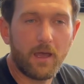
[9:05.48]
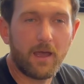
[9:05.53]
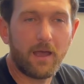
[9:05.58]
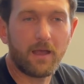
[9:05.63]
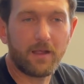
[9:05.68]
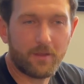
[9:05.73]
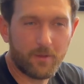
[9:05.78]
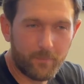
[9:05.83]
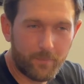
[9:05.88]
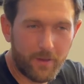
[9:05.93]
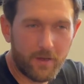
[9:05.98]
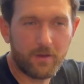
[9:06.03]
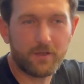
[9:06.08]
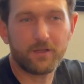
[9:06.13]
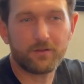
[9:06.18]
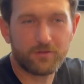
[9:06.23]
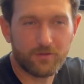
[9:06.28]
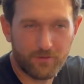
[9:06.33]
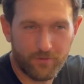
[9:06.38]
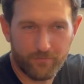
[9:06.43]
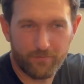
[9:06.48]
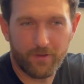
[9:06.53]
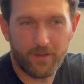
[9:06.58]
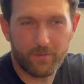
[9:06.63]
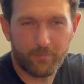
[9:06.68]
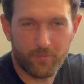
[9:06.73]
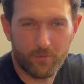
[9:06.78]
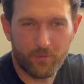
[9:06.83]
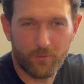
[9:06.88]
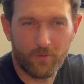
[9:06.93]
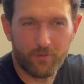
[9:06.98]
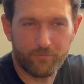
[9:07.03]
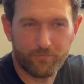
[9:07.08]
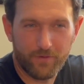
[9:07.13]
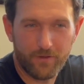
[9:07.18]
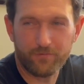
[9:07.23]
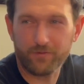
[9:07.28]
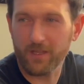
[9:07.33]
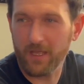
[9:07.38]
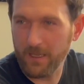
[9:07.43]
Comparing it to the Viper
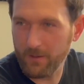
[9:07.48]
150,